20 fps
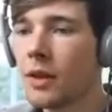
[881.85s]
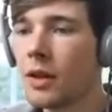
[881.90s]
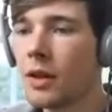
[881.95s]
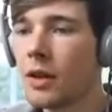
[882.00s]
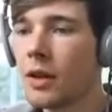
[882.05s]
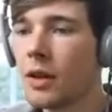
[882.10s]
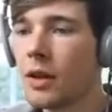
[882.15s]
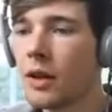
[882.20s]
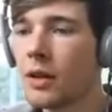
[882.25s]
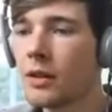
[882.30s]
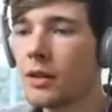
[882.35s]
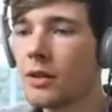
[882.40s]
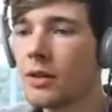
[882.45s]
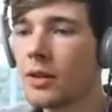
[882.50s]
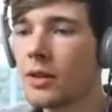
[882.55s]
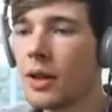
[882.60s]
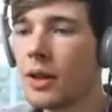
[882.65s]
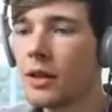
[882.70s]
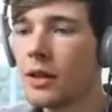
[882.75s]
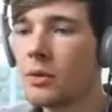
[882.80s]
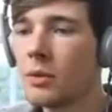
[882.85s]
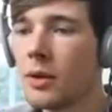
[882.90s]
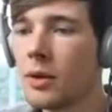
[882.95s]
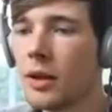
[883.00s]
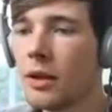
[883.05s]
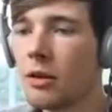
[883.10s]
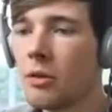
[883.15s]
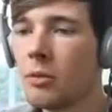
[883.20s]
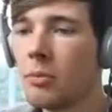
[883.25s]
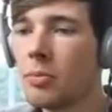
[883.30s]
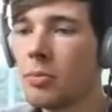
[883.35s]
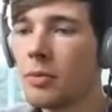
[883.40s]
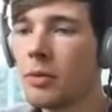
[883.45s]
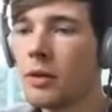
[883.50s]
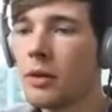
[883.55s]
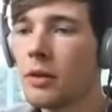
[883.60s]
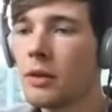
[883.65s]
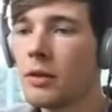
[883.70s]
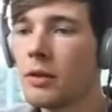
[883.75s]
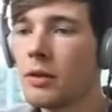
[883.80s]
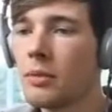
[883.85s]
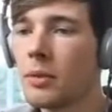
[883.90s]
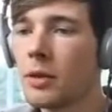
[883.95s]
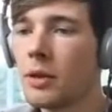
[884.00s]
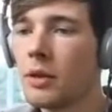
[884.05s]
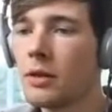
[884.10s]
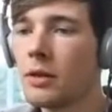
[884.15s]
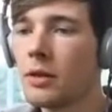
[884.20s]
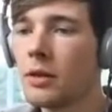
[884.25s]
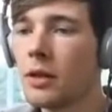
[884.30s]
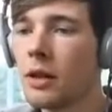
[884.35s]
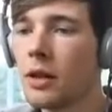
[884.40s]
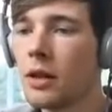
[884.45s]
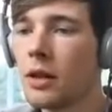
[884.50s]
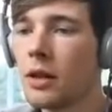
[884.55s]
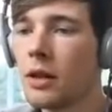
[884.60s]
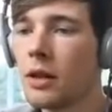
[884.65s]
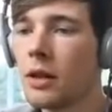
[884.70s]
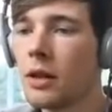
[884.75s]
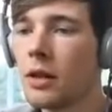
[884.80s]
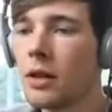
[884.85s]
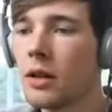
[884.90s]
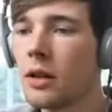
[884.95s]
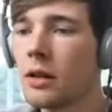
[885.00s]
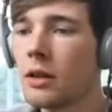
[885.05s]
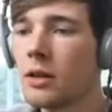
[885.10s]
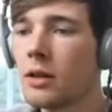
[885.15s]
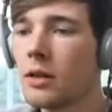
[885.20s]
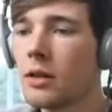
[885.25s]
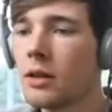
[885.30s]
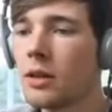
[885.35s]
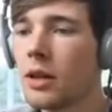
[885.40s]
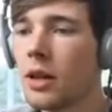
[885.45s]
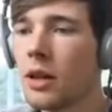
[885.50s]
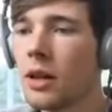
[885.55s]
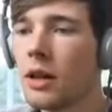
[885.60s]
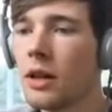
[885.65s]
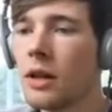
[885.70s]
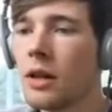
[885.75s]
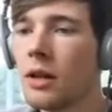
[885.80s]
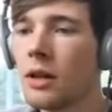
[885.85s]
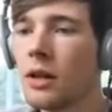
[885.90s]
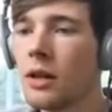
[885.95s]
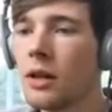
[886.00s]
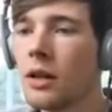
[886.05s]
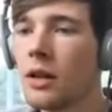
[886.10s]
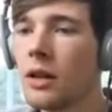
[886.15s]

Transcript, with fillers: Uh, steaks will help. Let's make steak, steak.